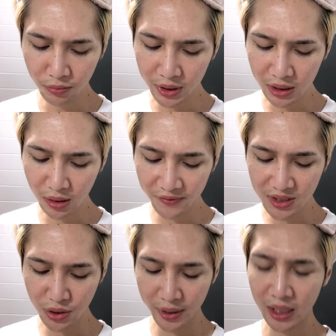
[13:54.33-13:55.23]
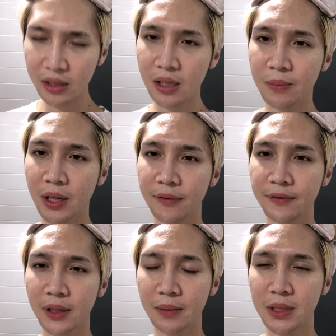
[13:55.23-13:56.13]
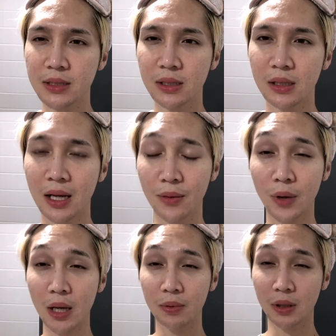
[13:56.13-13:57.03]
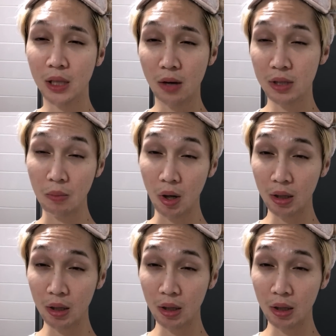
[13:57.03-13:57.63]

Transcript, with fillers: don't really know if it's doing anything, but I feel like my skin, I wake up with glow in the